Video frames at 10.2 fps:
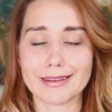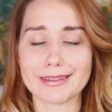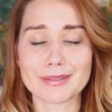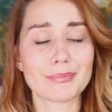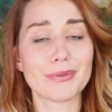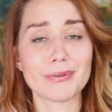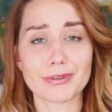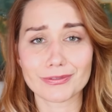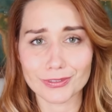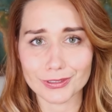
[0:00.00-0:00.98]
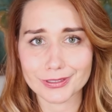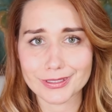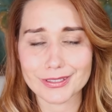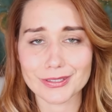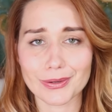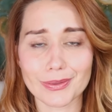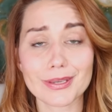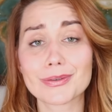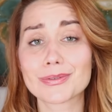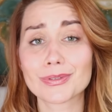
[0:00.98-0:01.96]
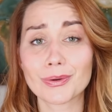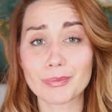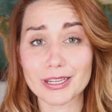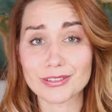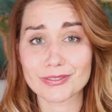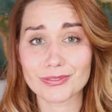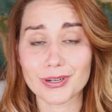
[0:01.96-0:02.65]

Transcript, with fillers: It's beautiful. So, thank you so much